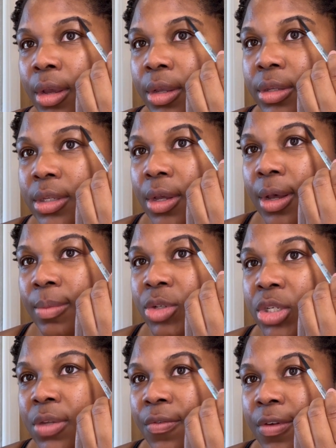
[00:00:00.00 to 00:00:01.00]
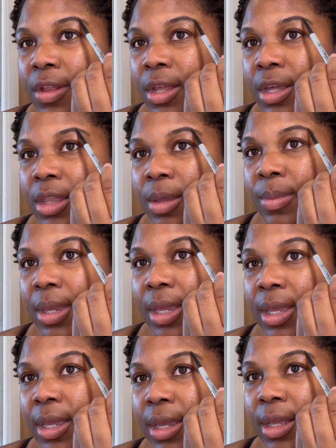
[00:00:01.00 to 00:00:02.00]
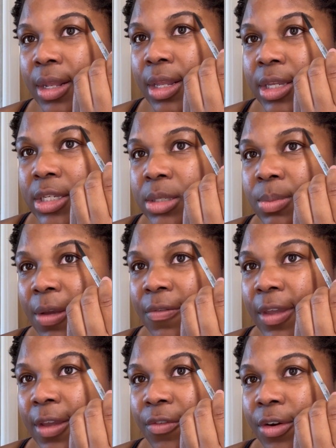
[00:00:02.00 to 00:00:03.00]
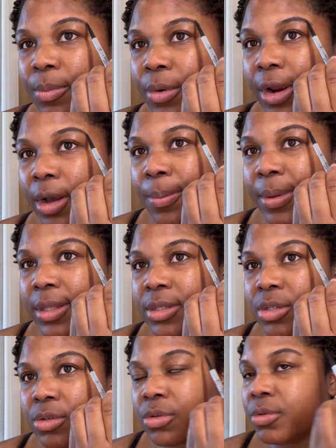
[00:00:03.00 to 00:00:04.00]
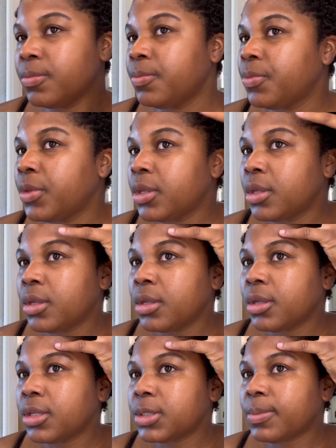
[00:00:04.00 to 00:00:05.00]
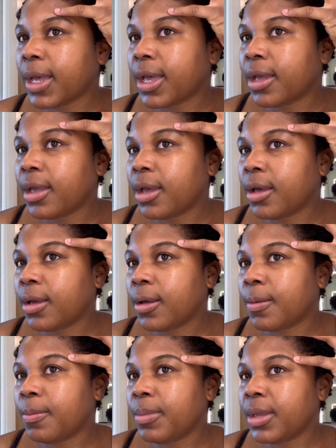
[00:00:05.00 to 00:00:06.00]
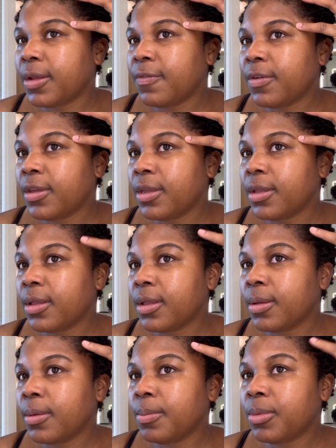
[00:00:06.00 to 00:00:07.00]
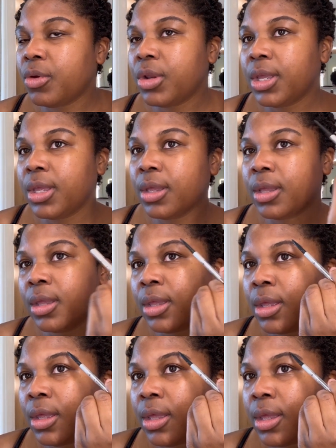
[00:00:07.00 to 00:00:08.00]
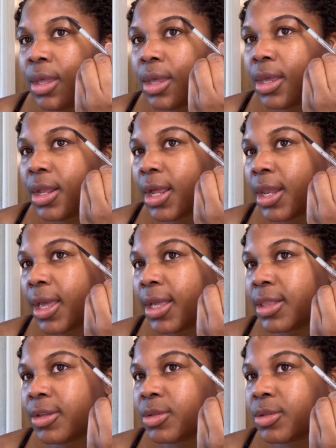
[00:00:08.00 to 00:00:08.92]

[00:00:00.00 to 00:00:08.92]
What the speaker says: So I'm just filling them in. This is my favorite brow pencil. It's by Benefit Beauty. And I like this